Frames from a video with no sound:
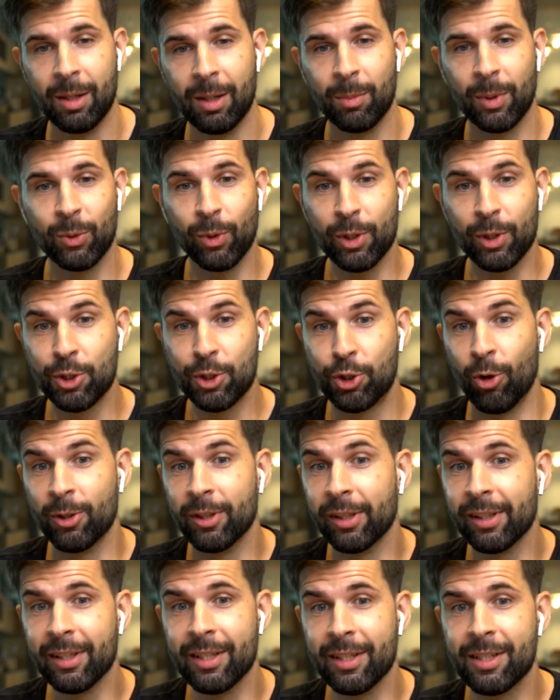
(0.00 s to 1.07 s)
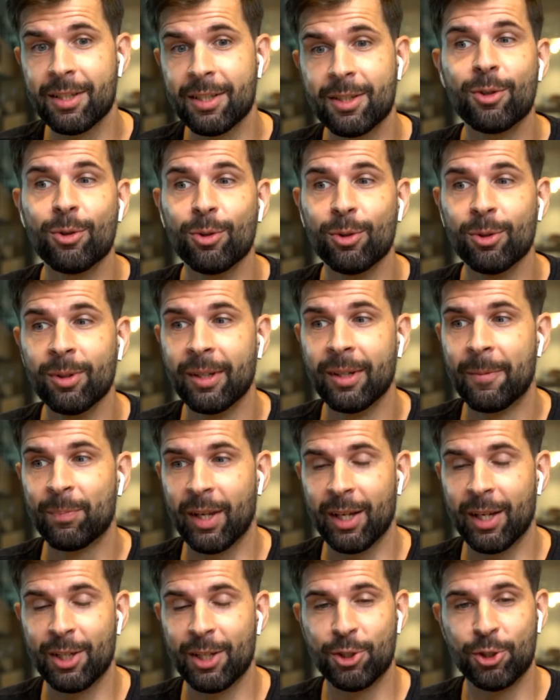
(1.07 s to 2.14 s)
But what journalists do,
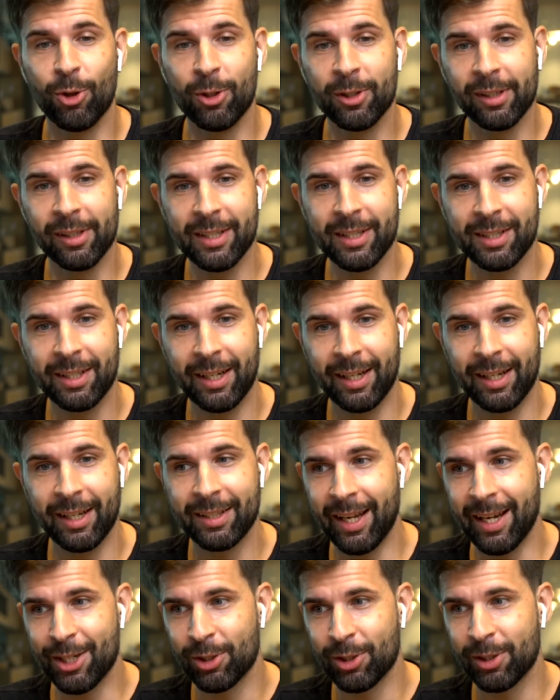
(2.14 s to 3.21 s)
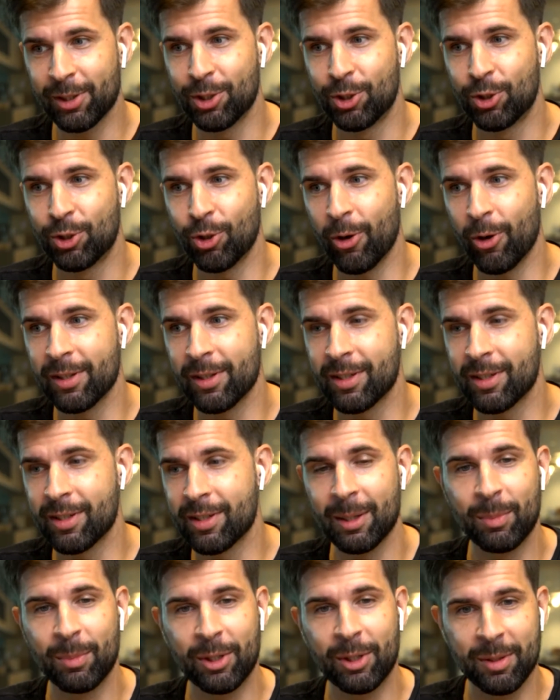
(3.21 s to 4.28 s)
a journalist can actually join
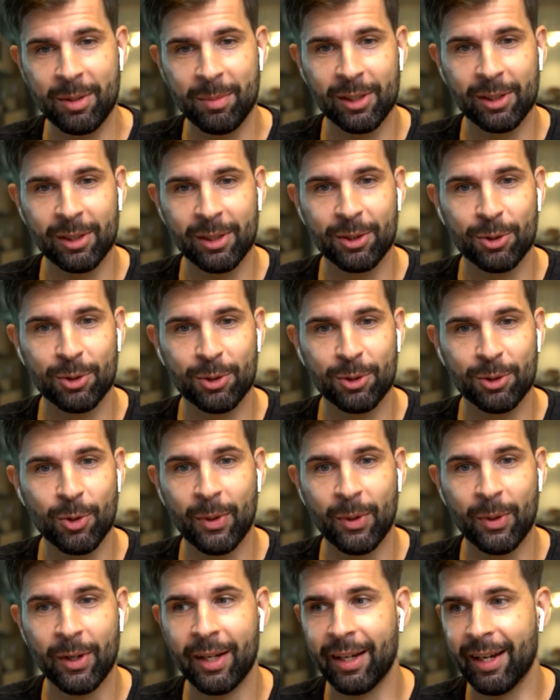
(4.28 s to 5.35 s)
some criminal group